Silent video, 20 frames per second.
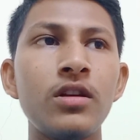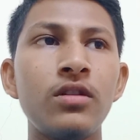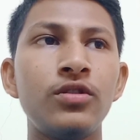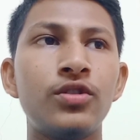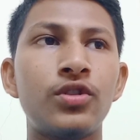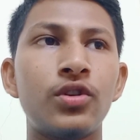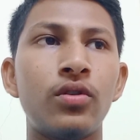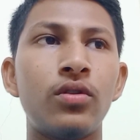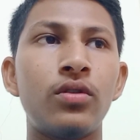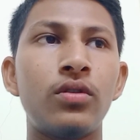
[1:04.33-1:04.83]

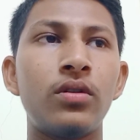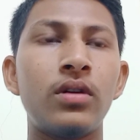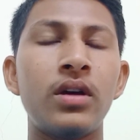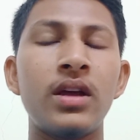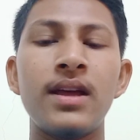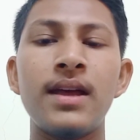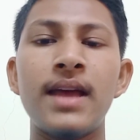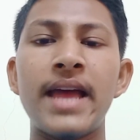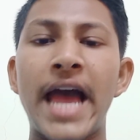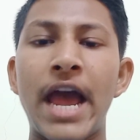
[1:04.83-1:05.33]

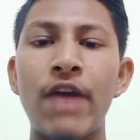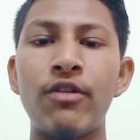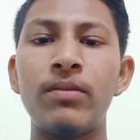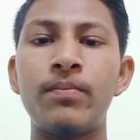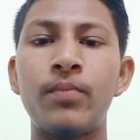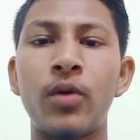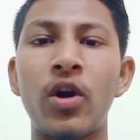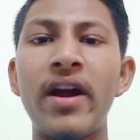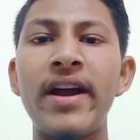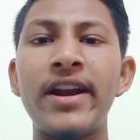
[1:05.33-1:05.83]
So I
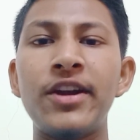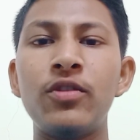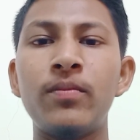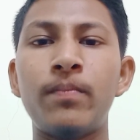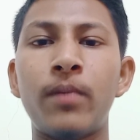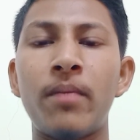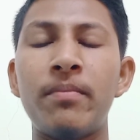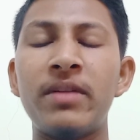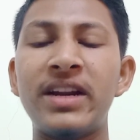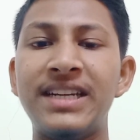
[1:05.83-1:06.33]
will provide you
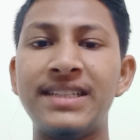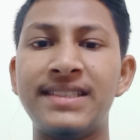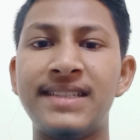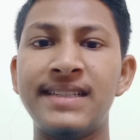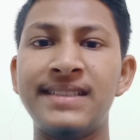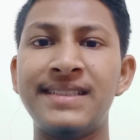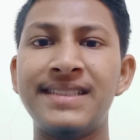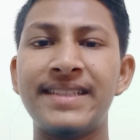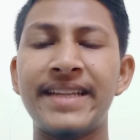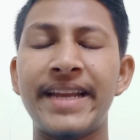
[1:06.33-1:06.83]
proper
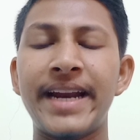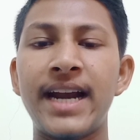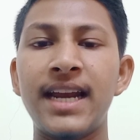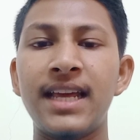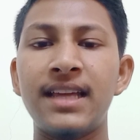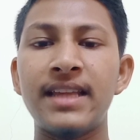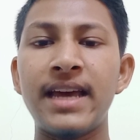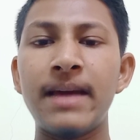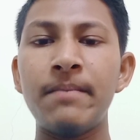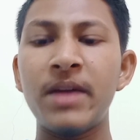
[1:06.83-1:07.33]
instances
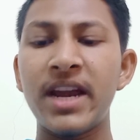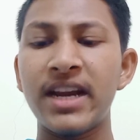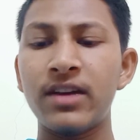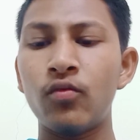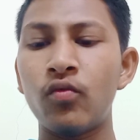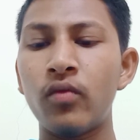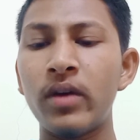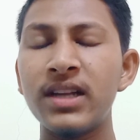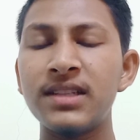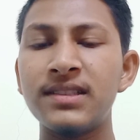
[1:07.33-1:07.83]
regarding them,
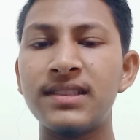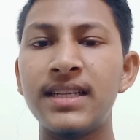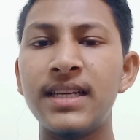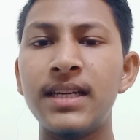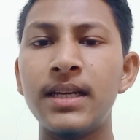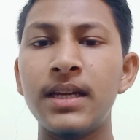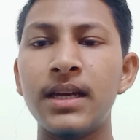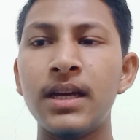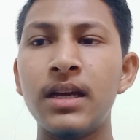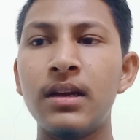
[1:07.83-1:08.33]
and what is
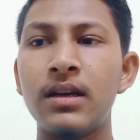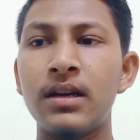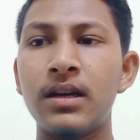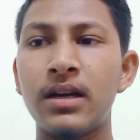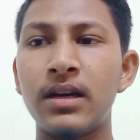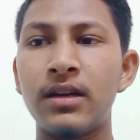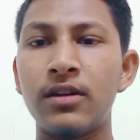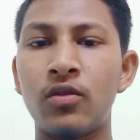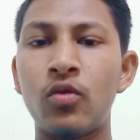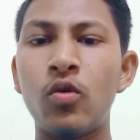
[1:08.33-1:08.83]
the
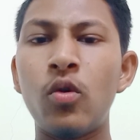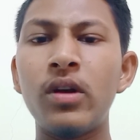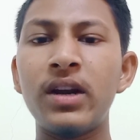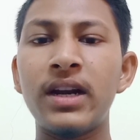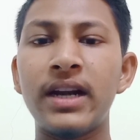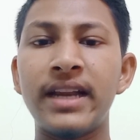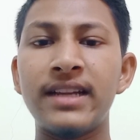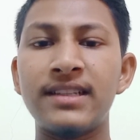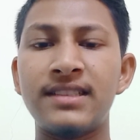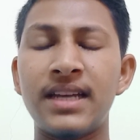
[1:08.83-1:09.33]

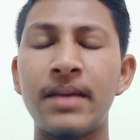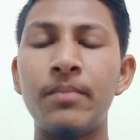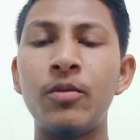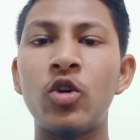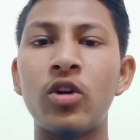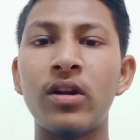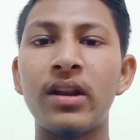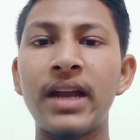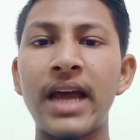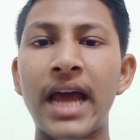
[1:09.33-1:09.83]
colon and
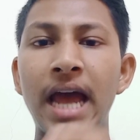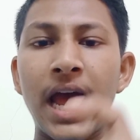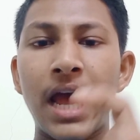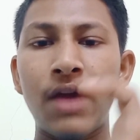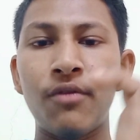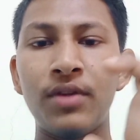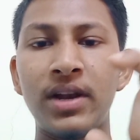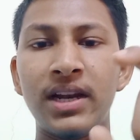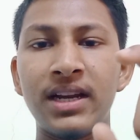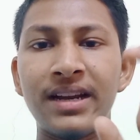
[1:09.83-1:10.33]
semicolon
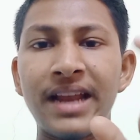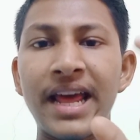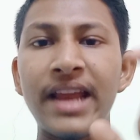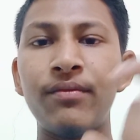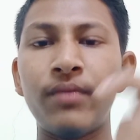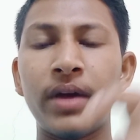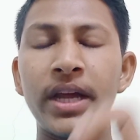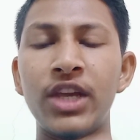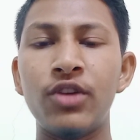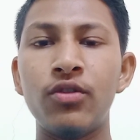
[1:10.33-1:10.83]
I will
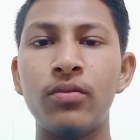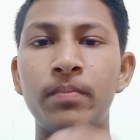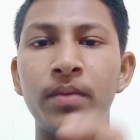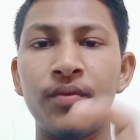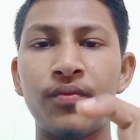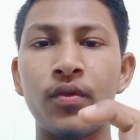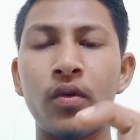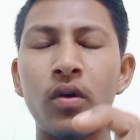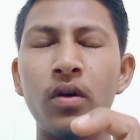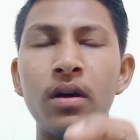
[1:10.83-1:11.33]
clarify you
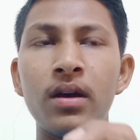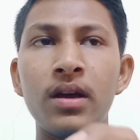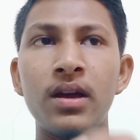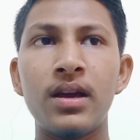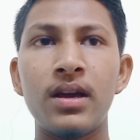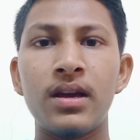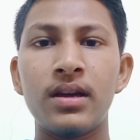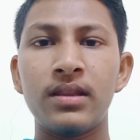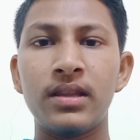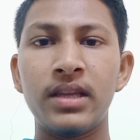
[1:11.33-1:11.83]
before
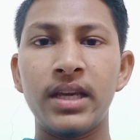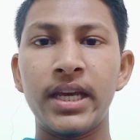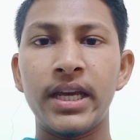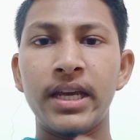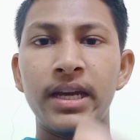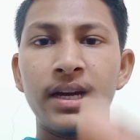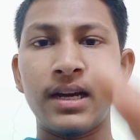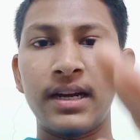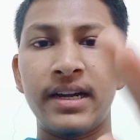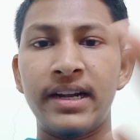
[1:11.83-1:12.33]

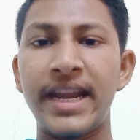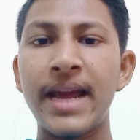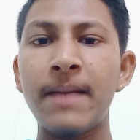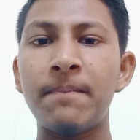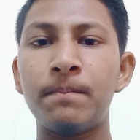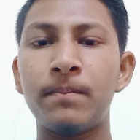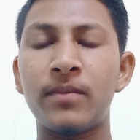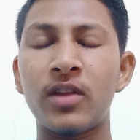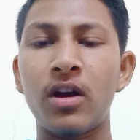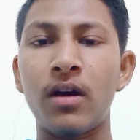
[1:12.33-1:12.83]
the
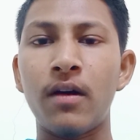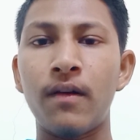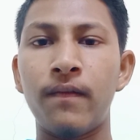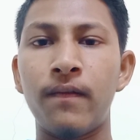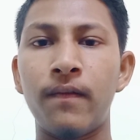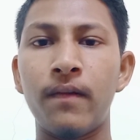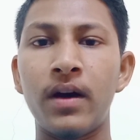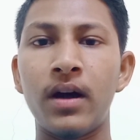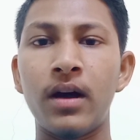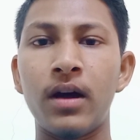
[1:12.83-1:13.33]
depth
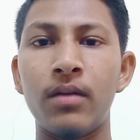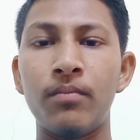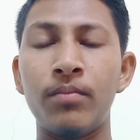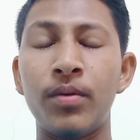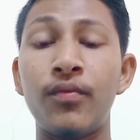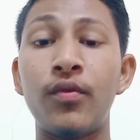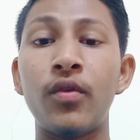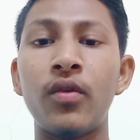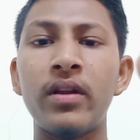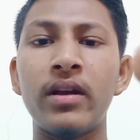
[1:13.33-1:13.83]
of
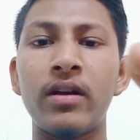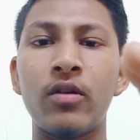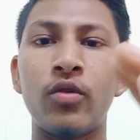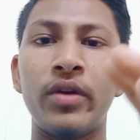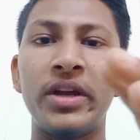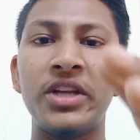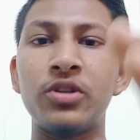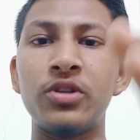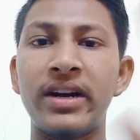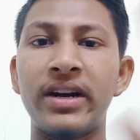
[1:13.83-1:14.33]
before
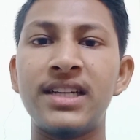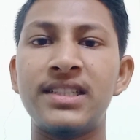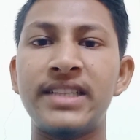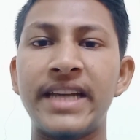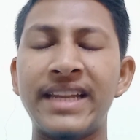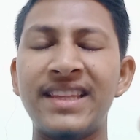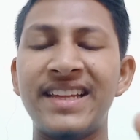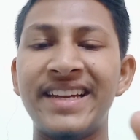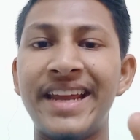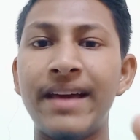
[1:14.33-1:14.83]
going to
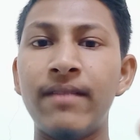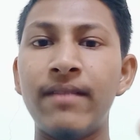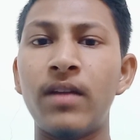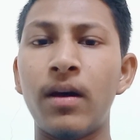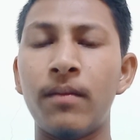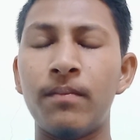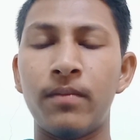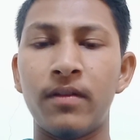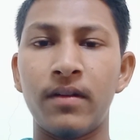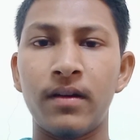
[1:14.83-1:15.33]
understand the
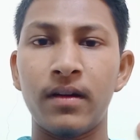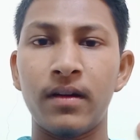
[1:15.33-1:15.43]
depth of